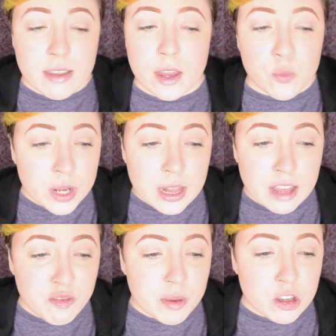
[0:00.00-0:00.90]
and
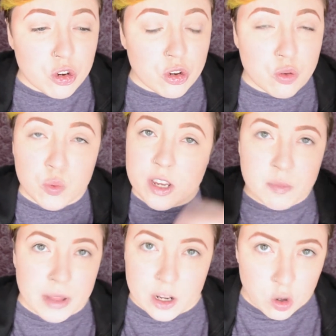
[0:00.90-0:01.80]
real-life pictures to
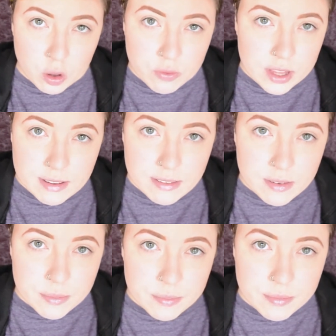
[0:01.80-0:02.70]
explain all of this.